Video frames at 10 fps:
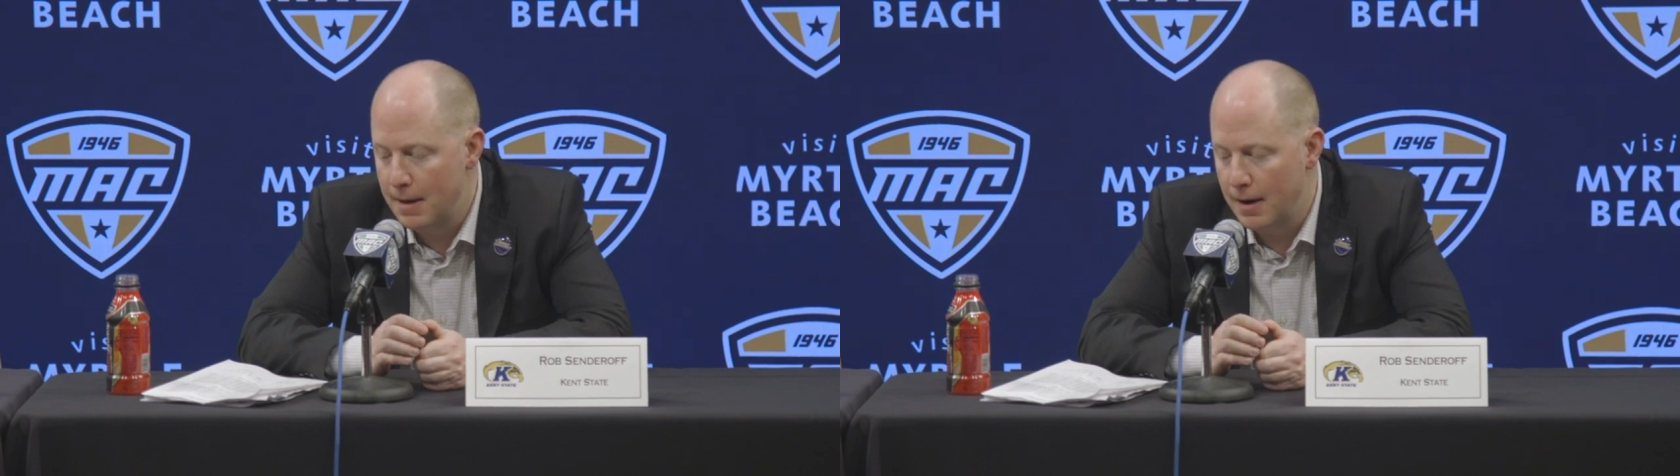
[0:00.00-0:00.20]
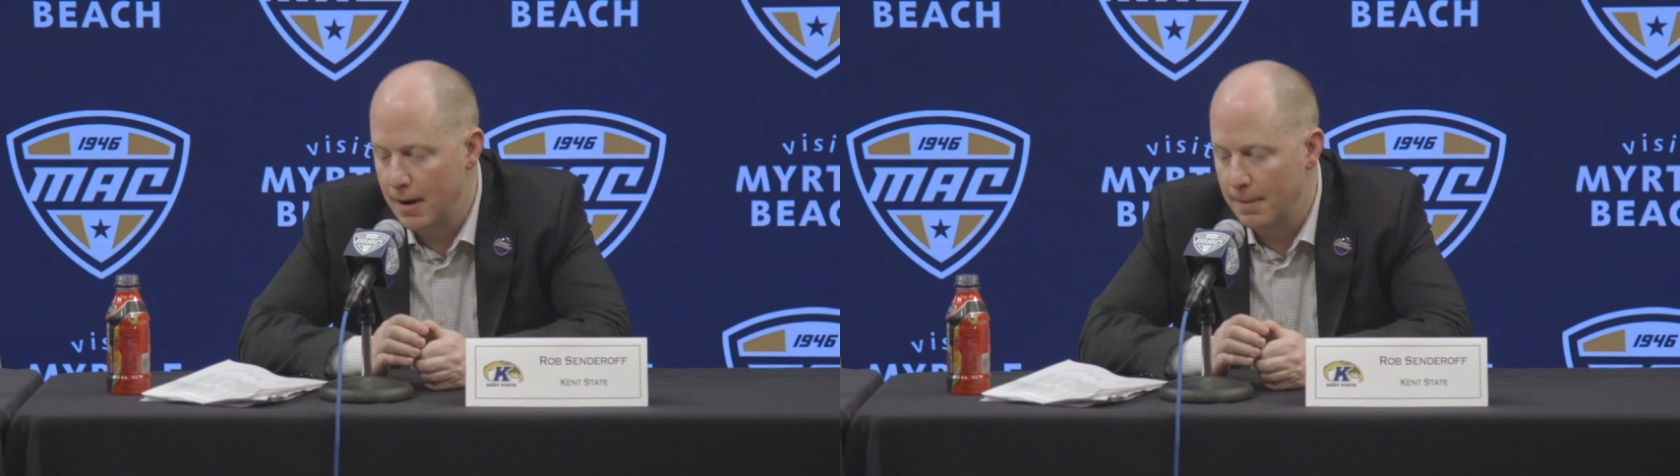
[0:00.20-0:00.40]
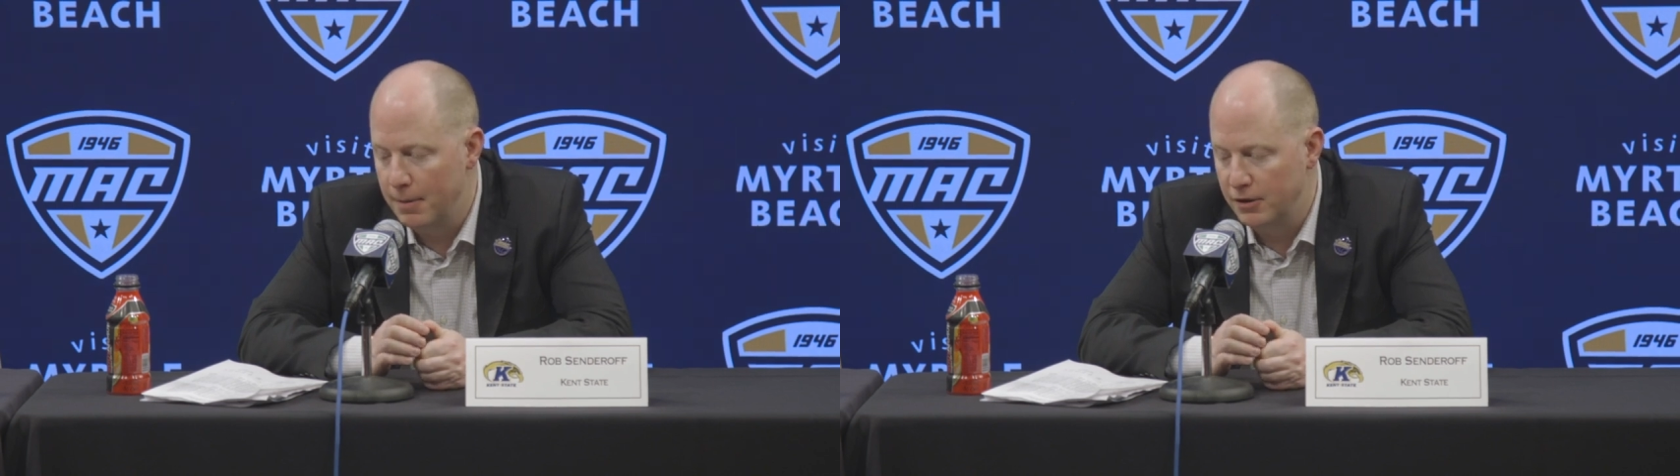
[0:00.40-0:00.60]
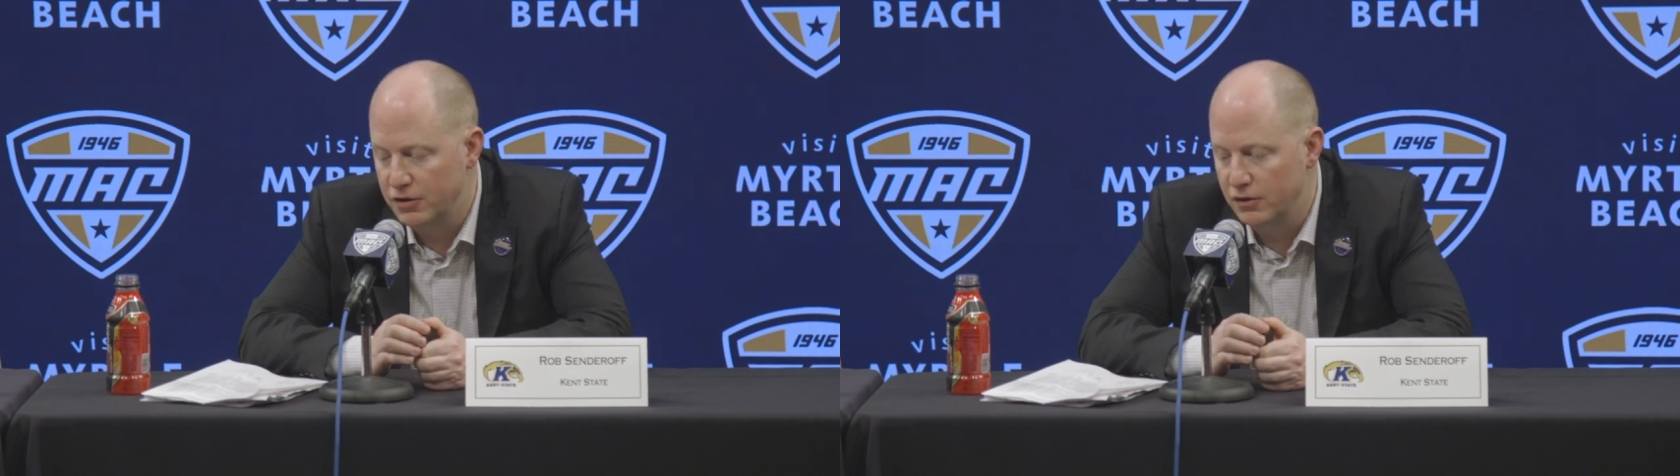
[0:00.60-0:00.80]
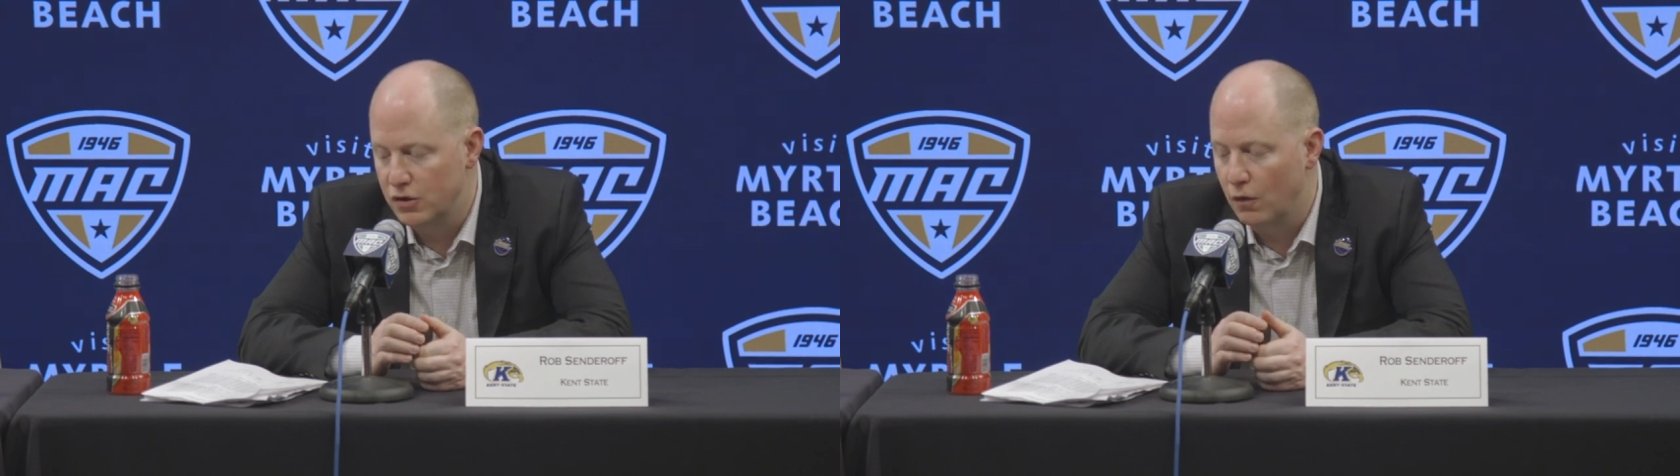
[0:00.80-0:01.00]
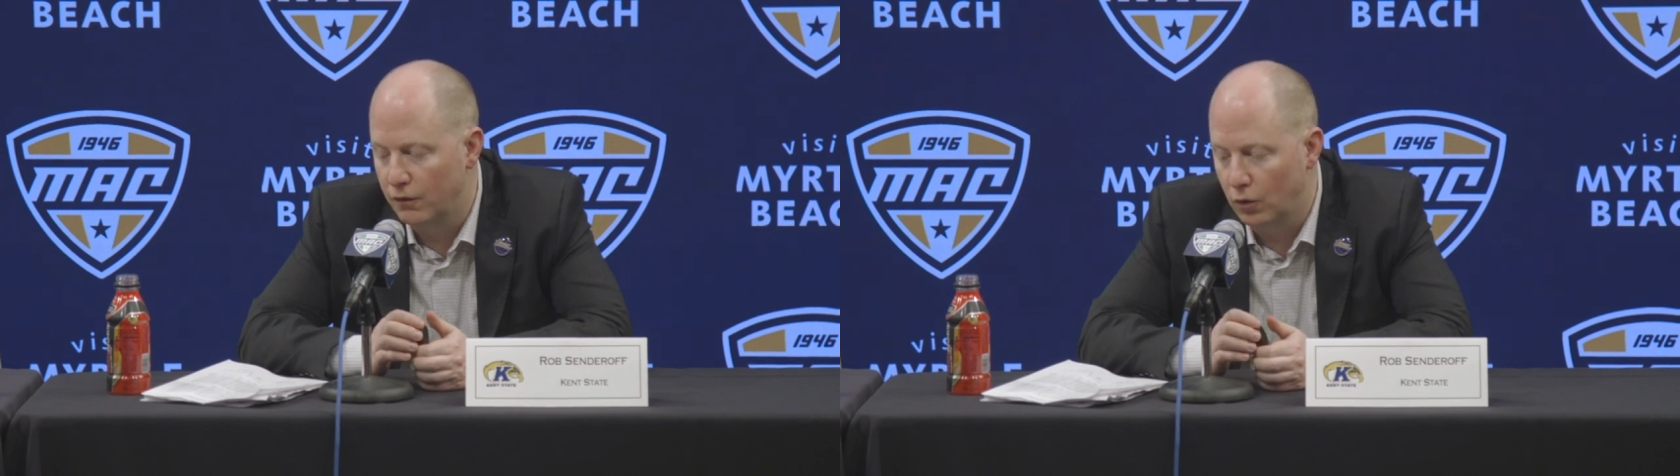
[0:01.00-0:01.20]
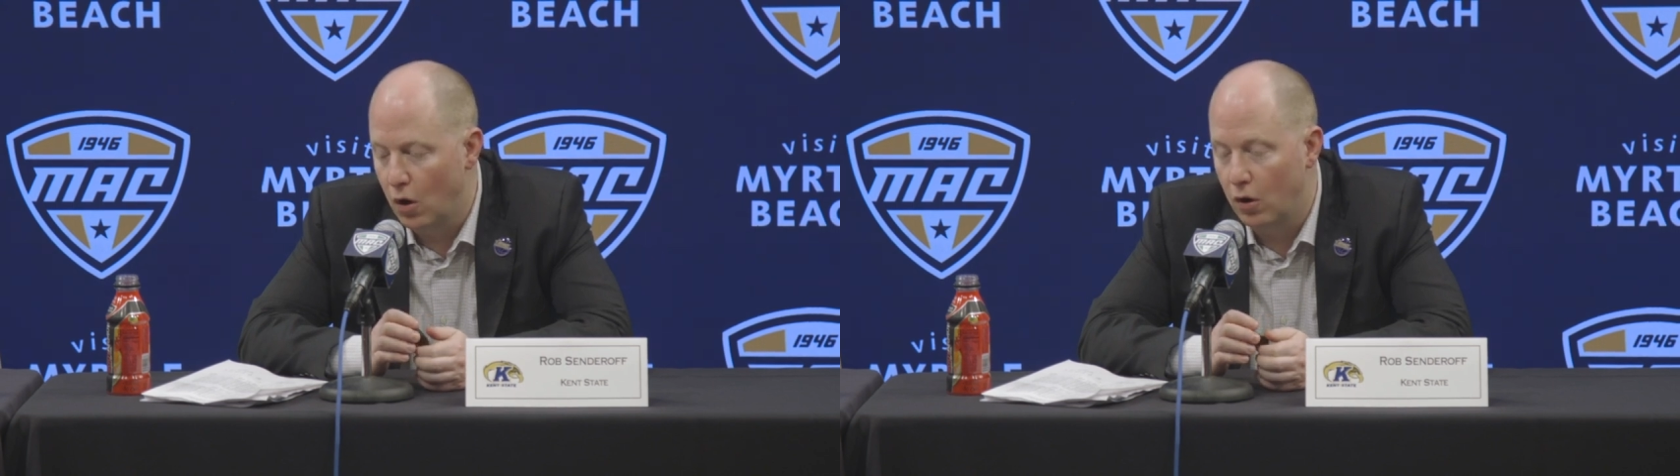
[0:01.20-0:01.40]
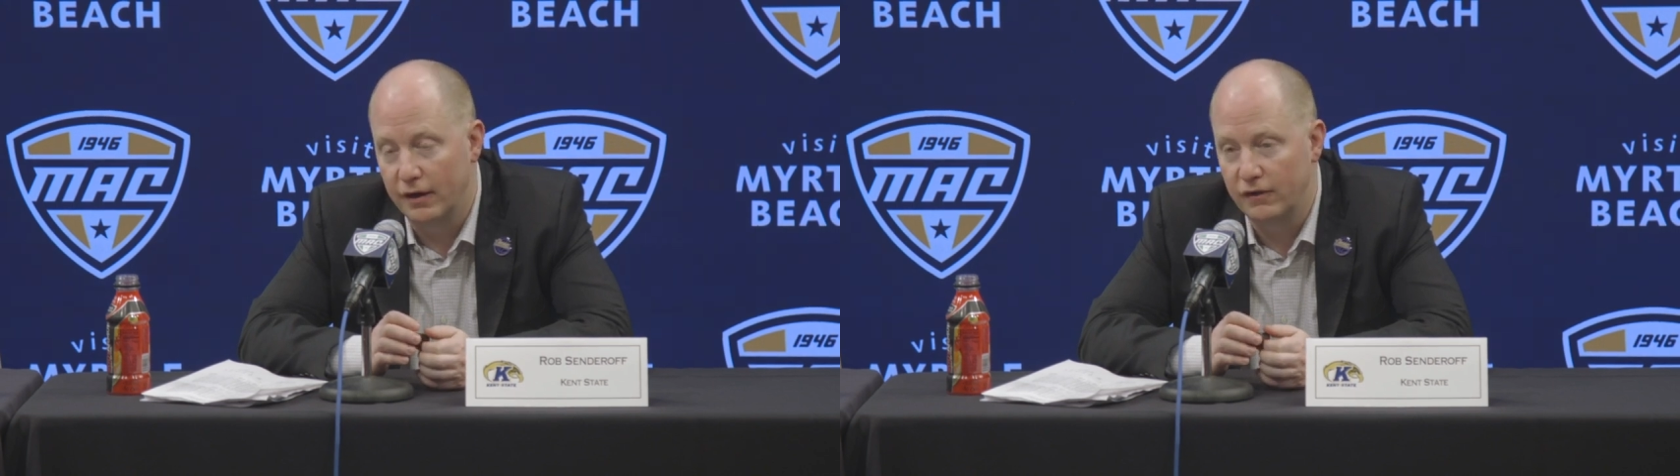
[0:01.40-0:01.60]
uh, but just
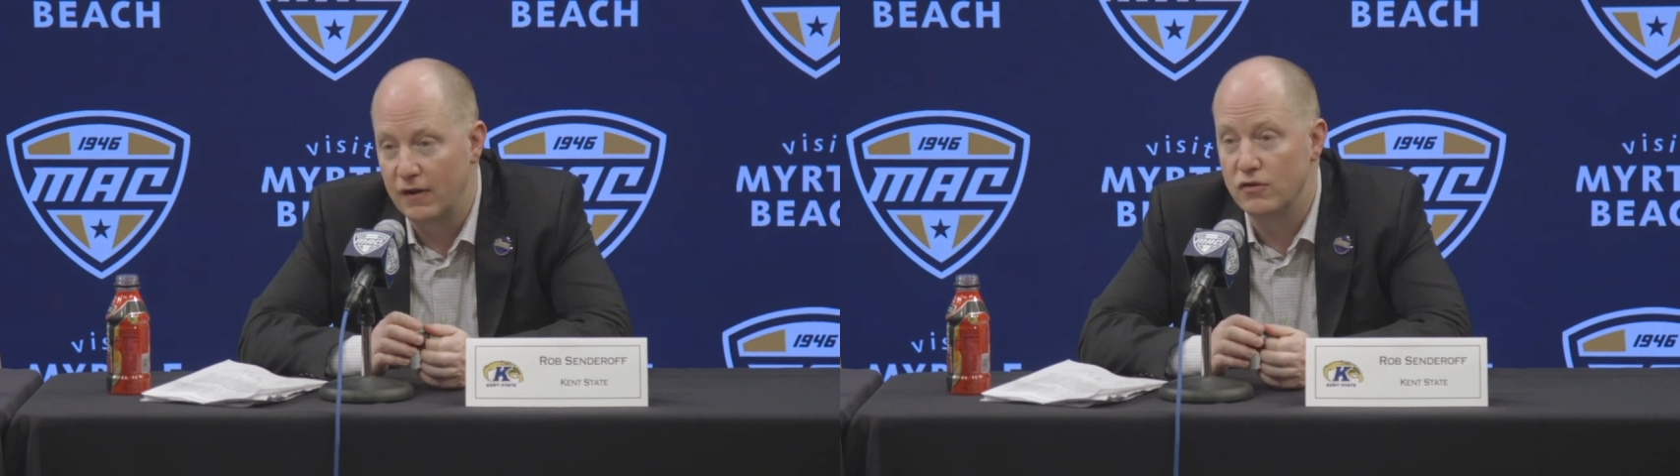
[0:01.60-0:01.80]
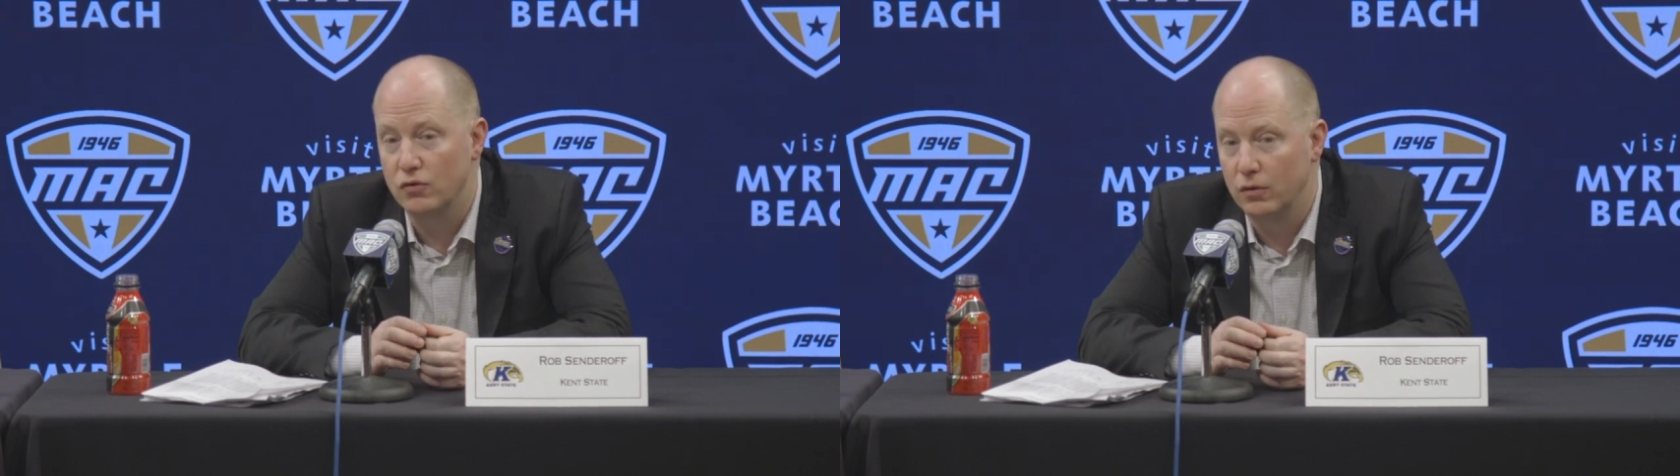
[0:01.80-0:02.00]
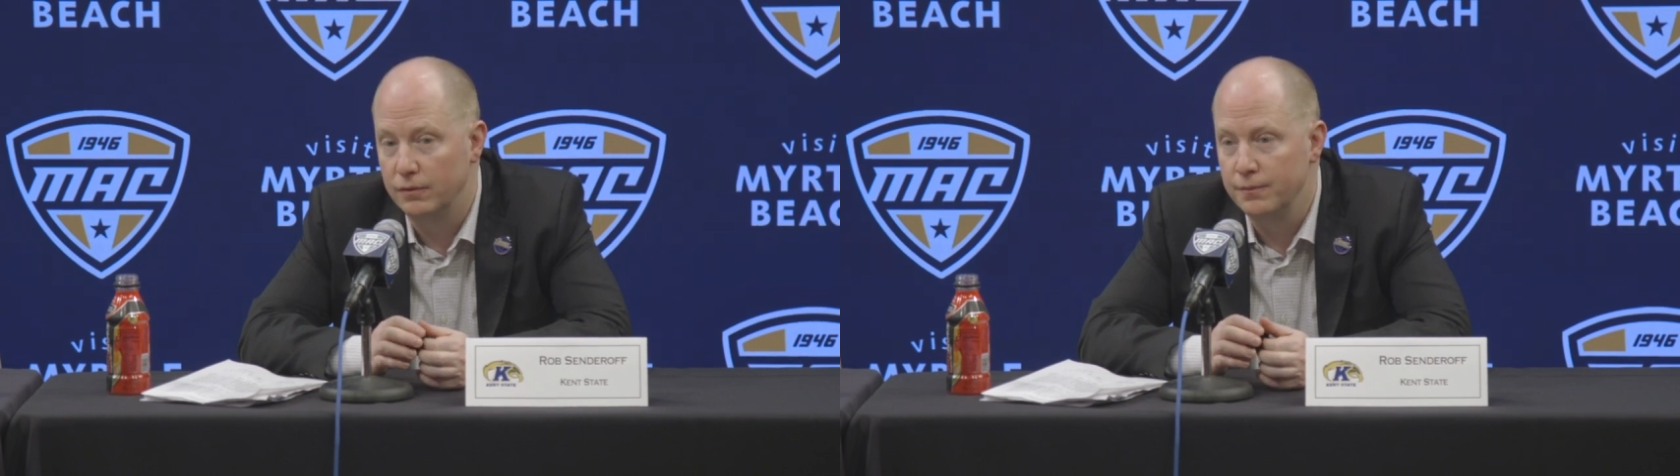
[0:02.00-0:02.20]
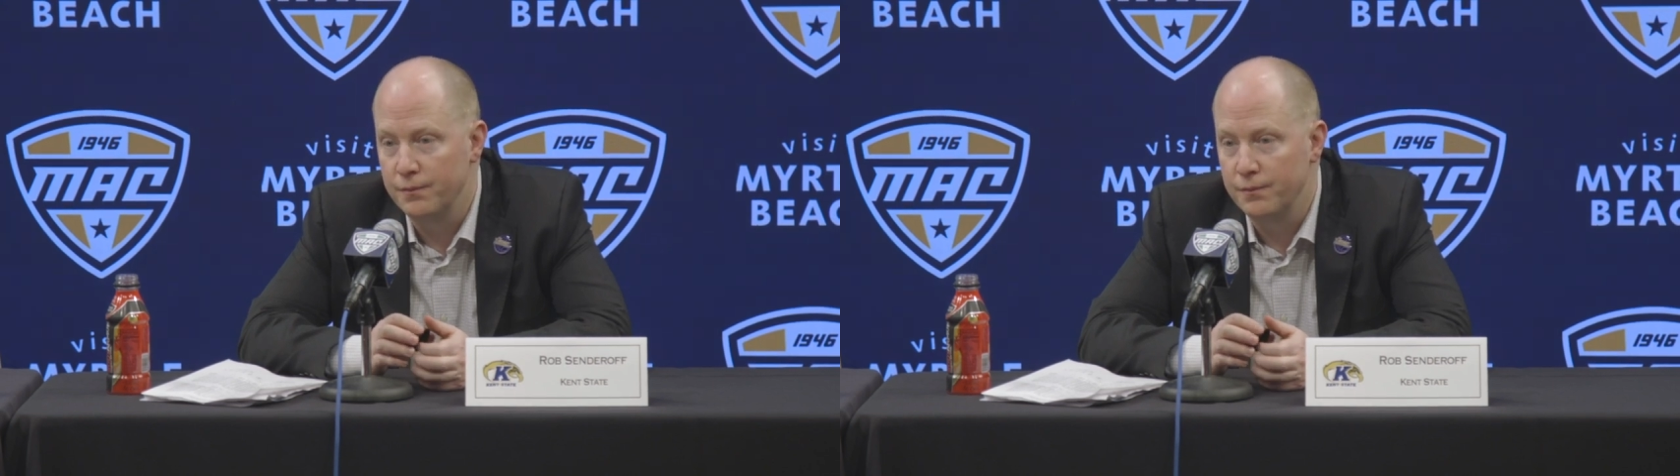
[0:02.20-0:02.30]
overall in Central,